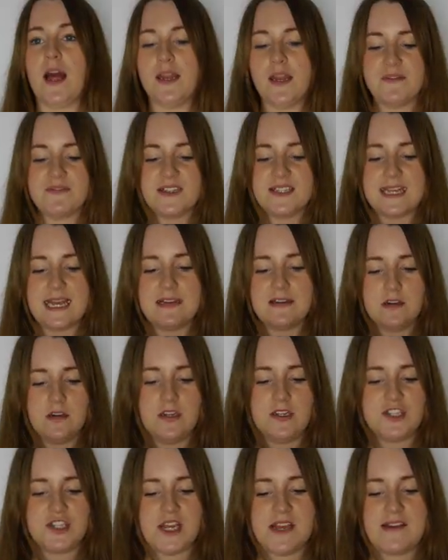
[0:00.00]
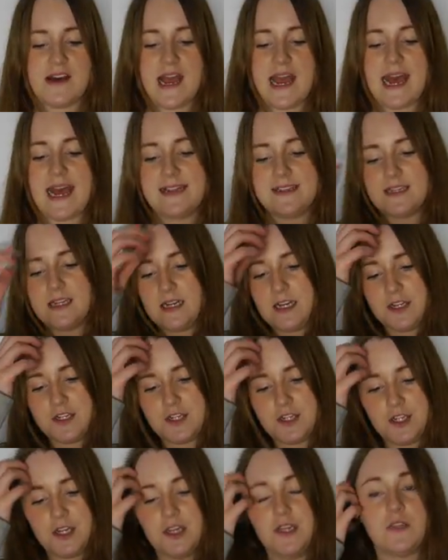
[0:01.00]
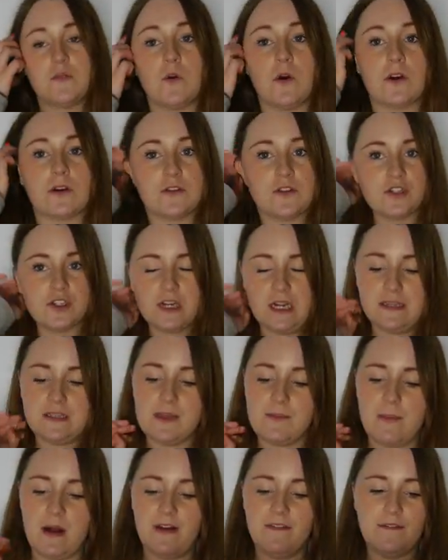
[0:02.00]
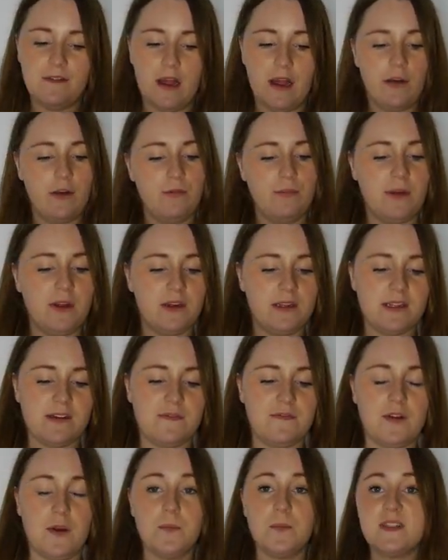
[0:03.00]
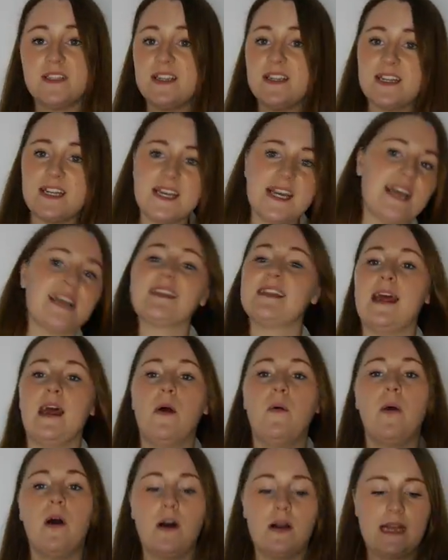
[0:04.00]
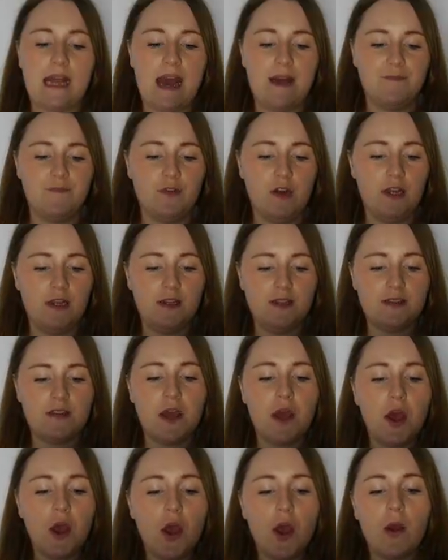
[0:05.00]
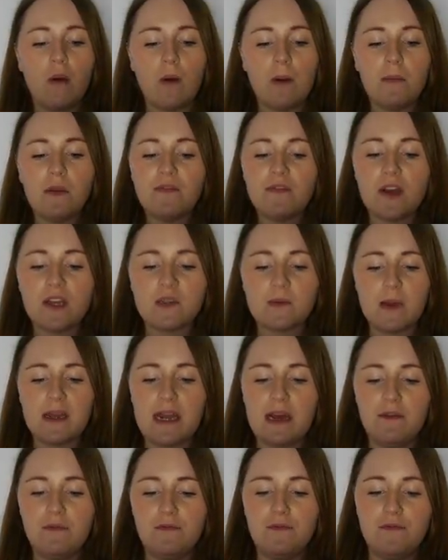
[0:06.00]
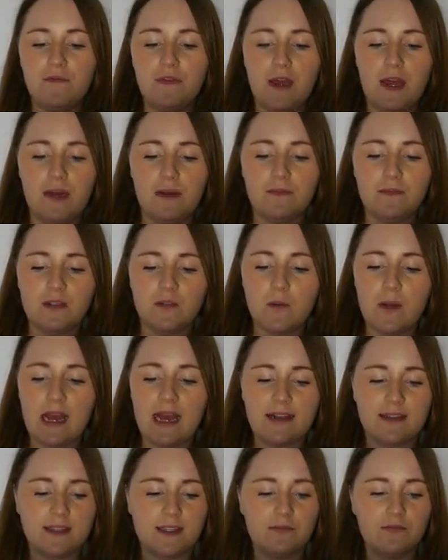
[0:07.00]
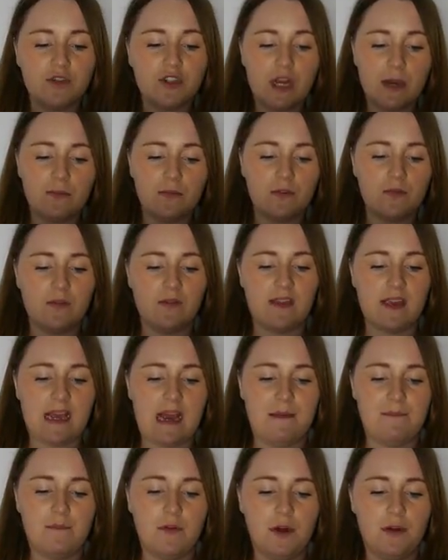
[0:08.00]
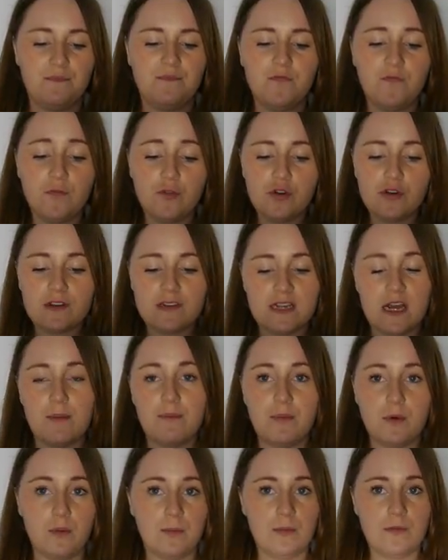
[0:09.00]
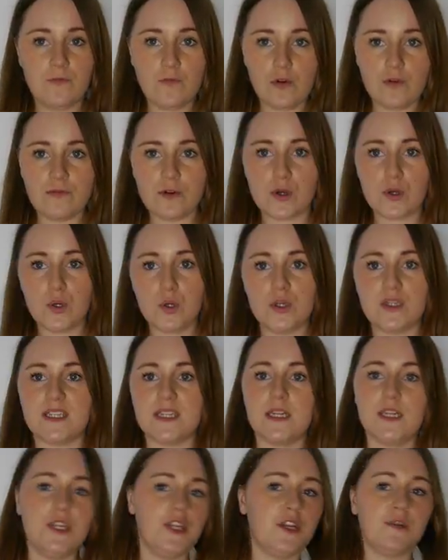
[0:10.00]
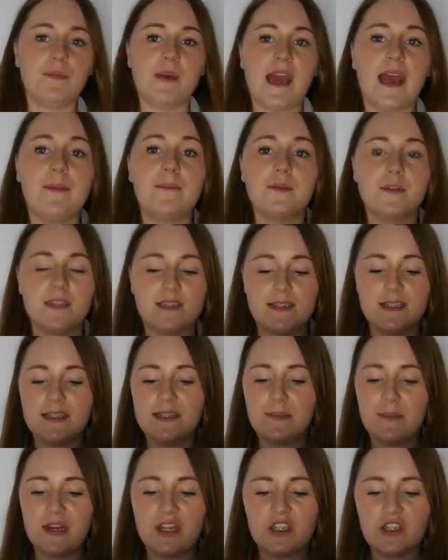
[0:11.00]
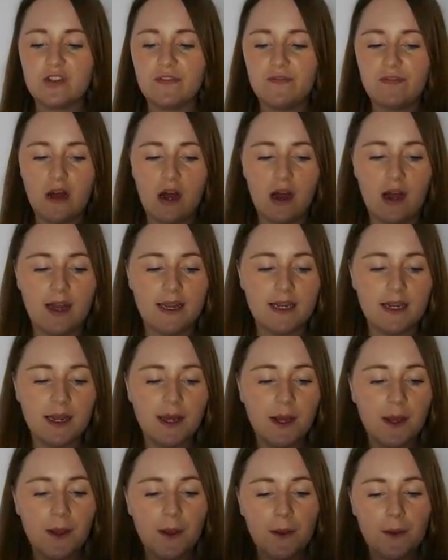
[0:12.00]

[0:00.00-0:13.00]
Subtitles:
Another technology that I had to learn to use while constructing my final media film was the DSLR cameras. When we first went out and filmed, we had some troubles with the camera. For example, before recording, you'd be able to see the picture fine,